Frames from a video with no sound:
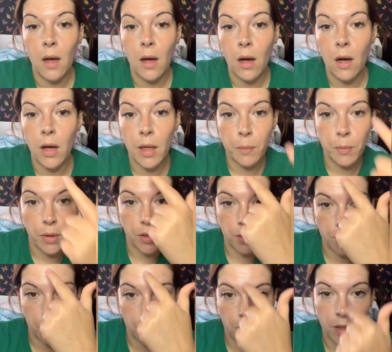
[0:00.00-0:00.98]
I am going
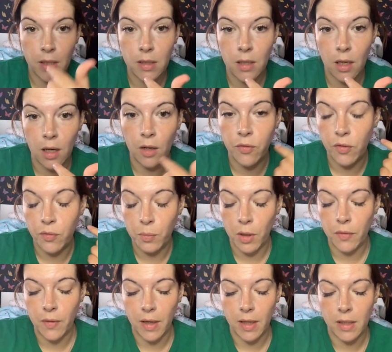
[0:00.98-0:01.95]
to do this half of my
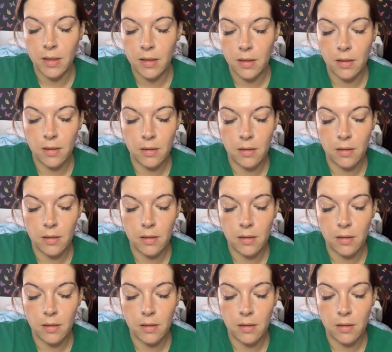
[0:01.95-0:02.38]
face.